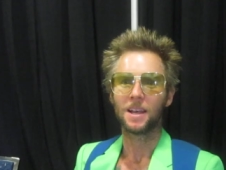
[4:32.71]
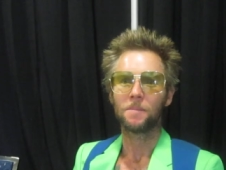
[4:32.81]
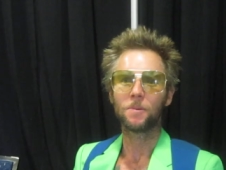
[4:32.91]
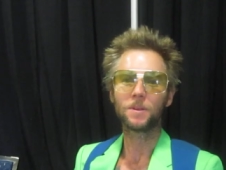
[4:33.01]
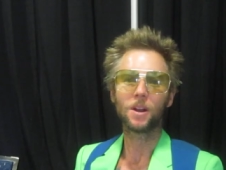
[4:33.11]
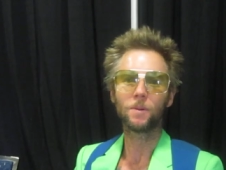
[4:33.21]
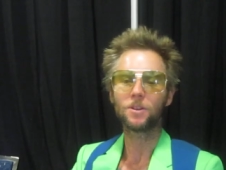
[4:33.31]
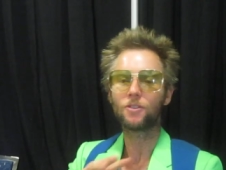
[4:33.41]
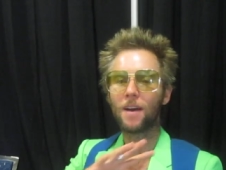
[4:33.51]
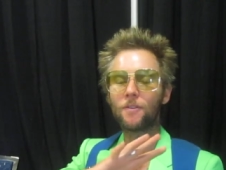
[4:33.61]
But you know, we
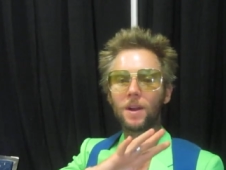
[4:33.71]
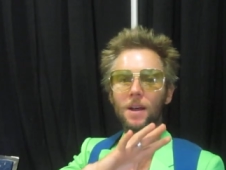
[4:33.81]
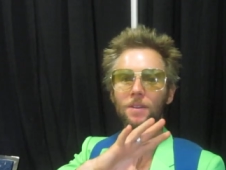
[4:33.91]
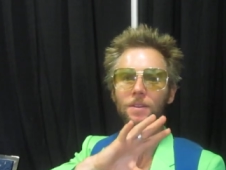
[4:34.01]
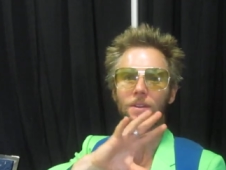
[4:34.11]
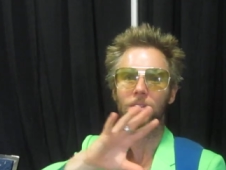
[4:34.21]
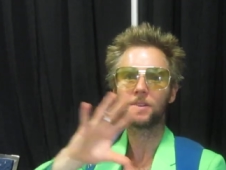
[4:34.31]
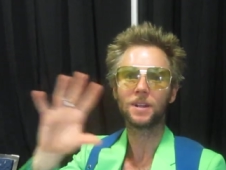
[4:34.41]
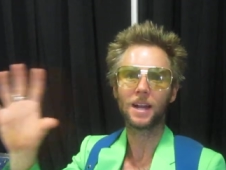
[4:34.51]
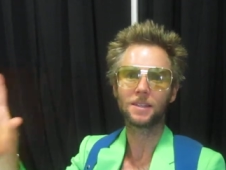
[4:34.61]
drive around the,
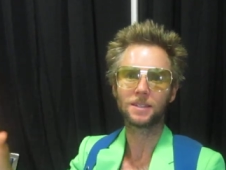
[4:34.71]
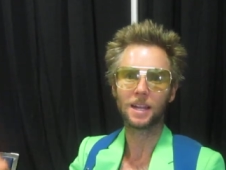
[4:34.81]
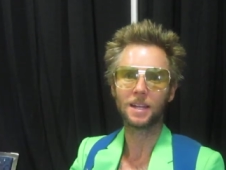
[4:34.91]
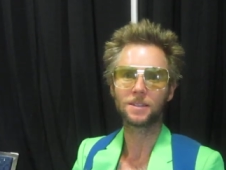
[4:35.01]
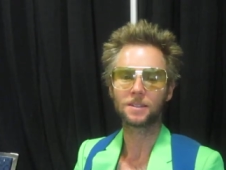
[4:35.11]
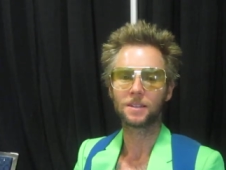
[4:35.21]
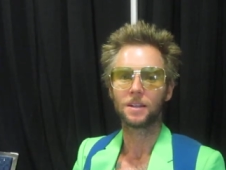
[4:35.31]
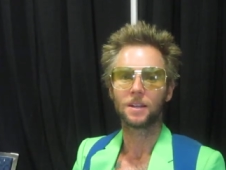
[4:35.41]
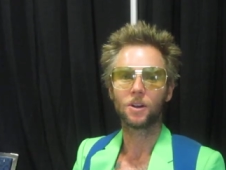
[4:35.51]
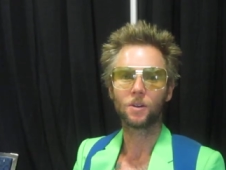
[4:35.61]
the United States
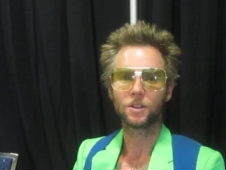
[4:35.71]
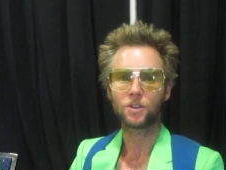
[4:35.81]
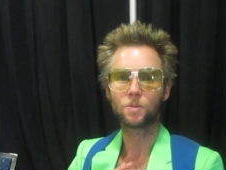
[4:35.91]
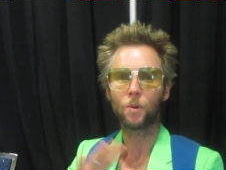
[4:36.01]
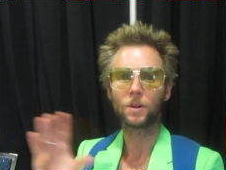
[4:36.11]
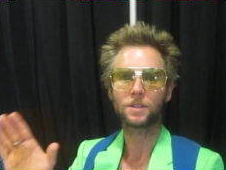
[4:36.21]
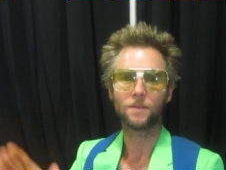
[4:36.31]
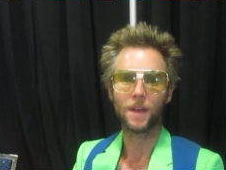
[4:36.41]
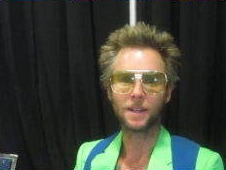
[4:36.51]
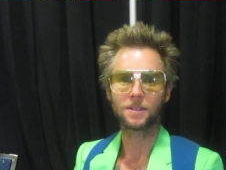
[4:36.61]
going to sports
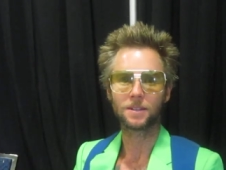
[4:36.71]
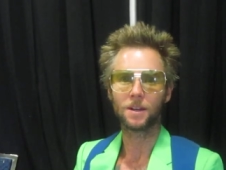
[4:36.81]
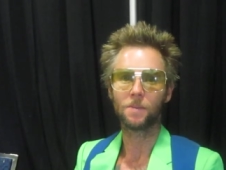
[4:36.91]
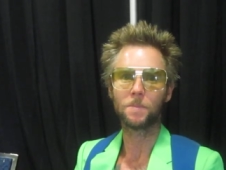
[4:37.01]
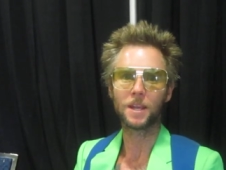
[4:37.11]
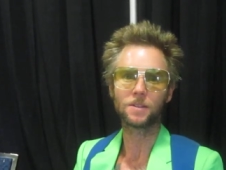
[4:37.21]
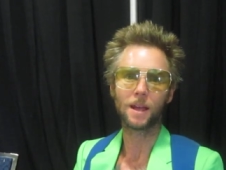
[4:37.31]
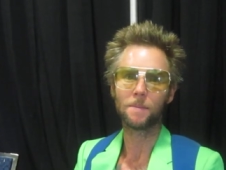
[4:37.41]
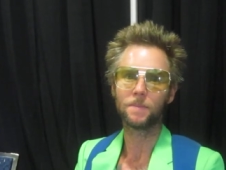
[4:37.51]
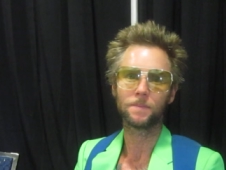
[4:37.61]
events. You know, base,
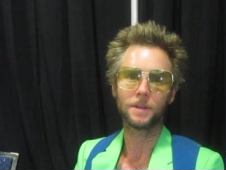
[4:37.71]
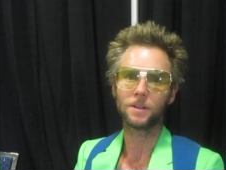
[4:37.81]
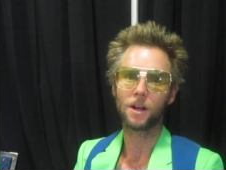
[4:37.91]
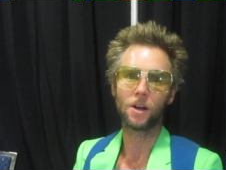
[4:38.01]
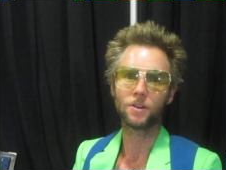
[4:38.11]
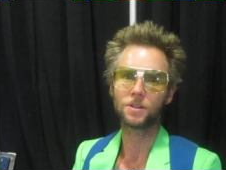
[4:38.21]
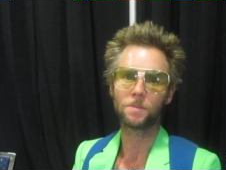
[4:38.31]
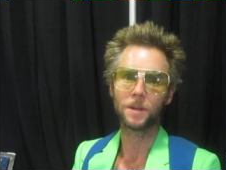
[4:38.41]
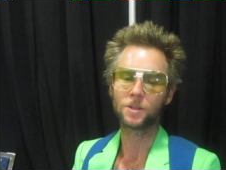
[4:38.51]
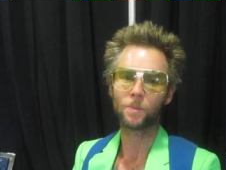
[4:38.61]
I've been to hundreds
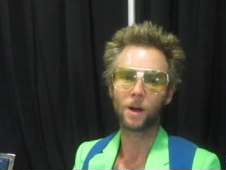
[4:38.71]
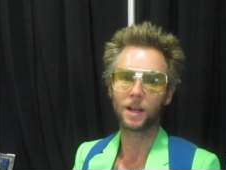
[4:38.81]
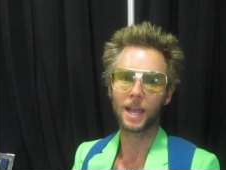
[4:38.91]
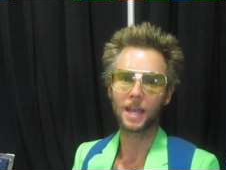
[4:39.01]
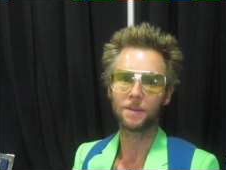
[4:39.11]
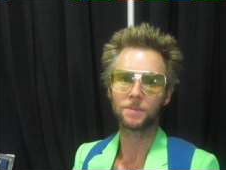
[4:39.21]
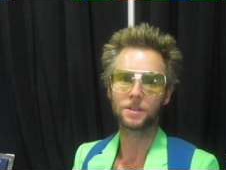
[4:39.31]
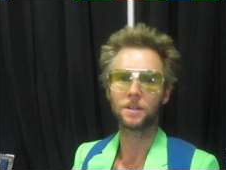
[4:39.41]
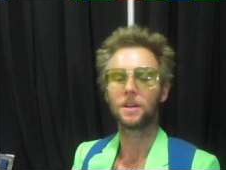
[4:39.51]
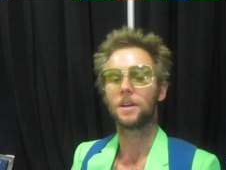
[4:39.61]
of baseball games
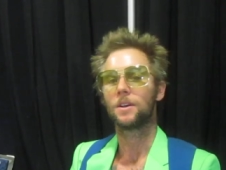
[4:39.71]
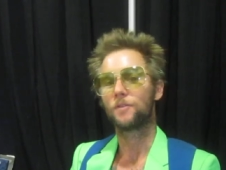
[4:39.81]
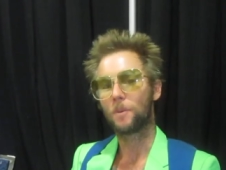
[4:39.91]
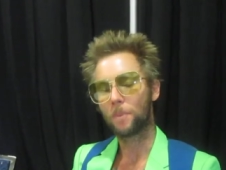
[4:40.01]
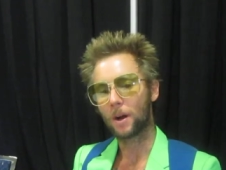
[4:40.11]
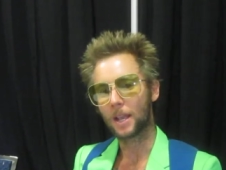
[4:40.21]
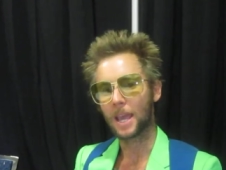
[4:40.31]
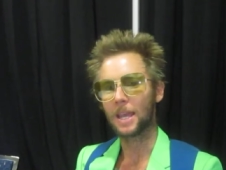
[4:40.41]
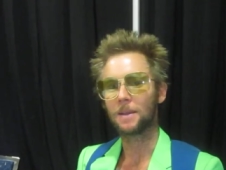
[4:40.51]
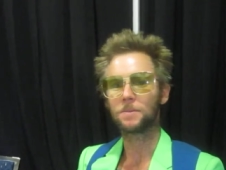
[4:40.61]
and football
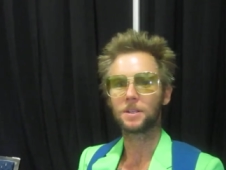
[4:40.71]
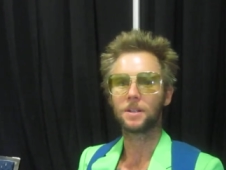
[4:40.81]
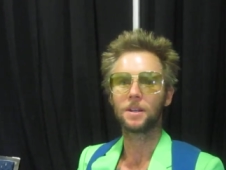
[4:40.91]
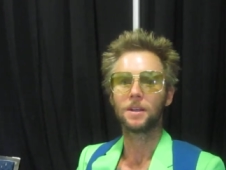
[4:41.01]
games, and